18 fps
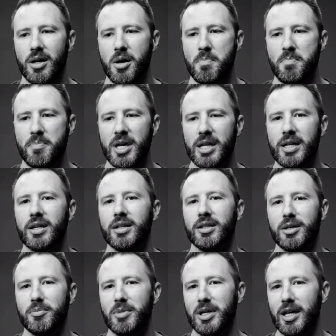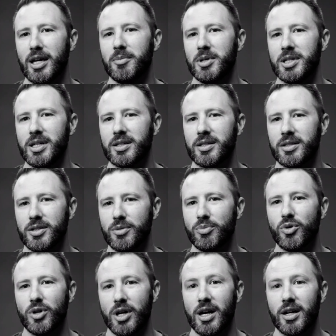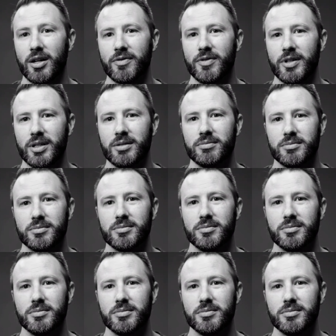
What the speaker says: immediately became addicted to pornography.